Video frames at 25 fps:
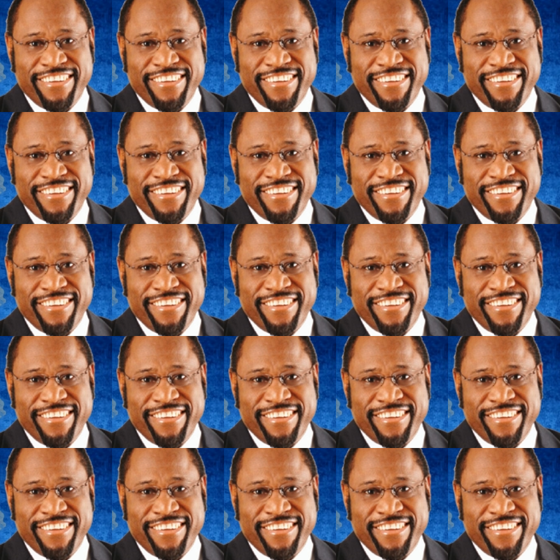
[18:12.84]

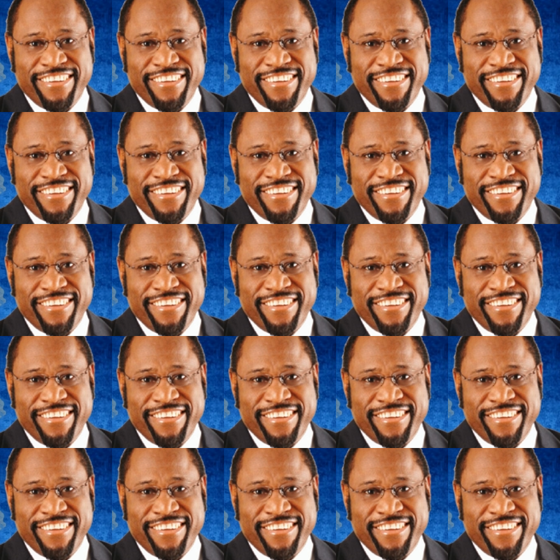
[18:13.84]

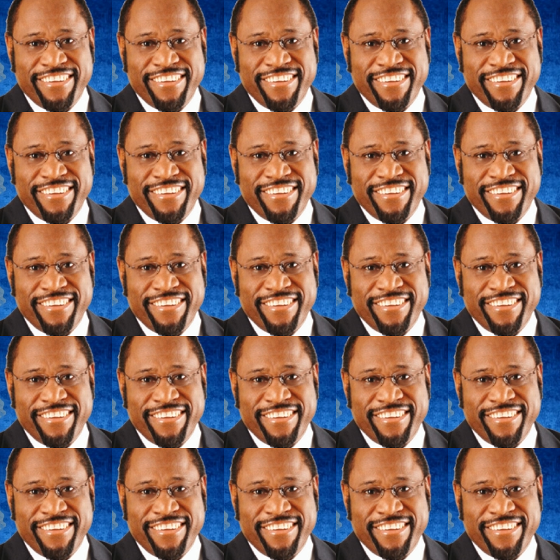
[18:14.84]
This is a still picture; no speech is visible.